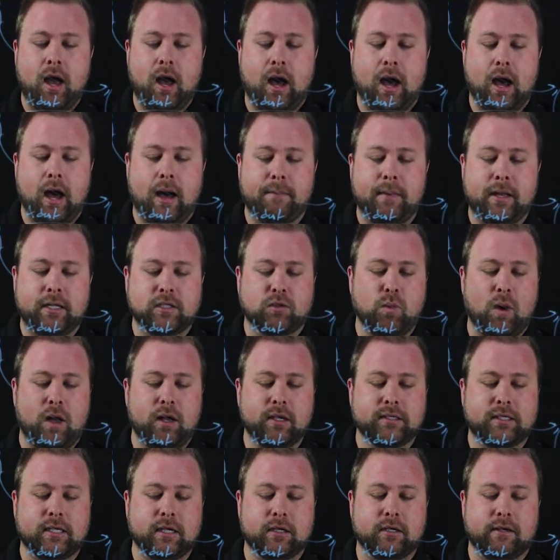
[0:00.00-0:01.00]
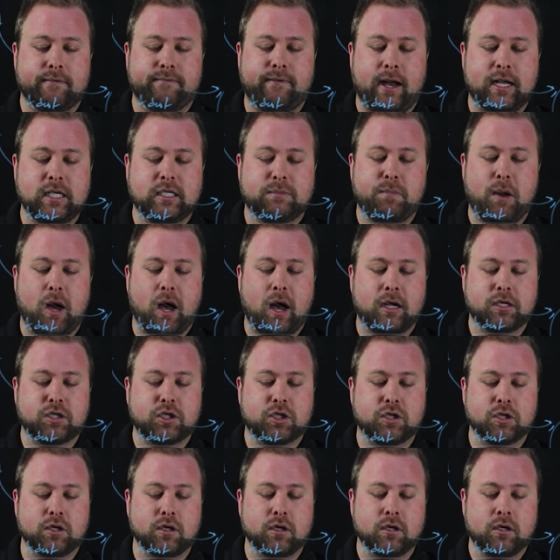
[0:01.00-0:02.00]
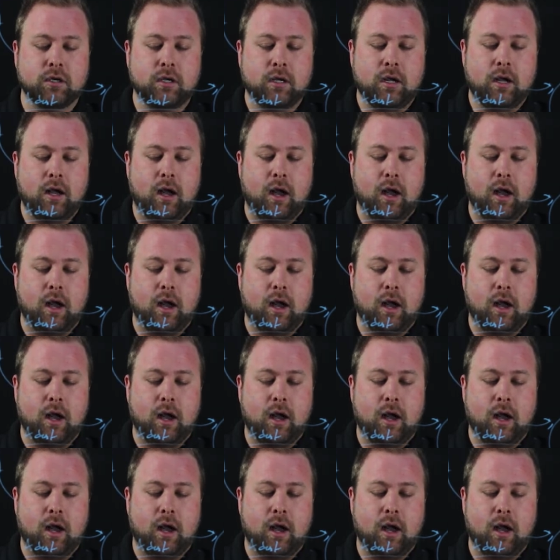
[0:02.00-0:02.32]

as well as their device posture,